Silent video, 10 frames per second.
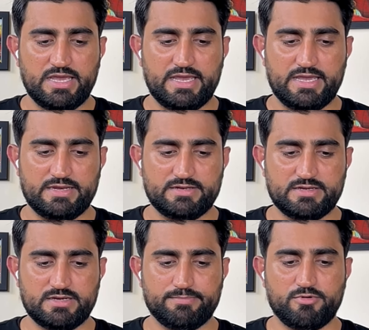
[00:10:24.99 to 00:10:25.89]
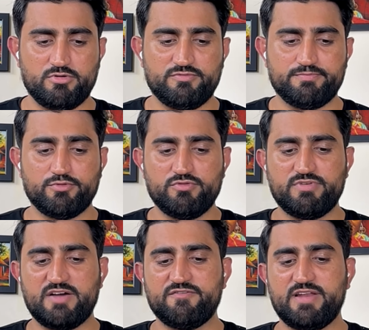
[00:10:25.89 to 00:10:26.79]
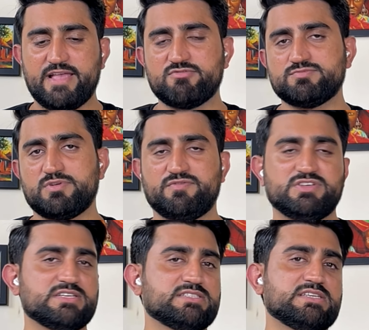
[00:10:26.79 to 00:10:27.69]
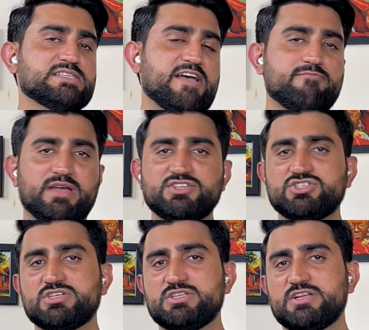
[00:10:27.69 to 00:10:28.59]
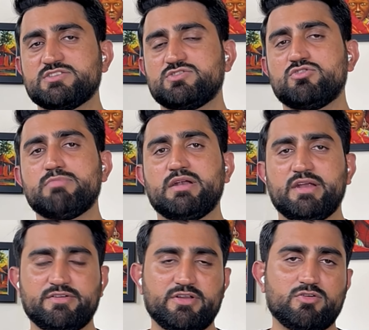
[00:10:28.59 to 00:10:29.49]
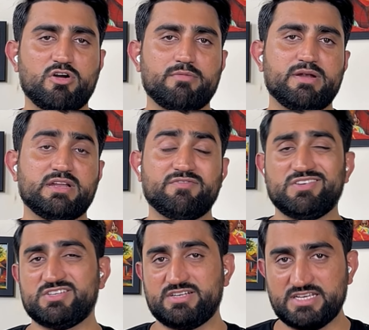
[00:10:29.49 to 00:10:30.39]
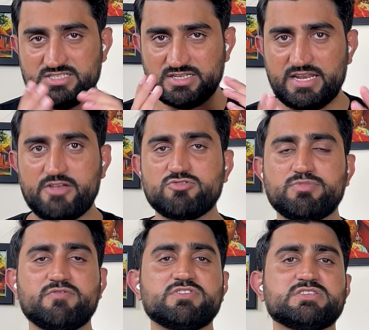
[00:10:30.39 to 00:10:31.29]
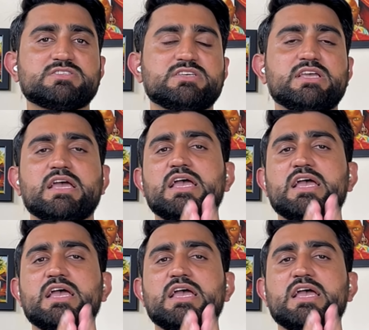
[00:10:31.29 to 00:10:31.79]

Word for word: And proof of language proficiency, as I mentioned, there is no mandatory requirement of international language proficiency.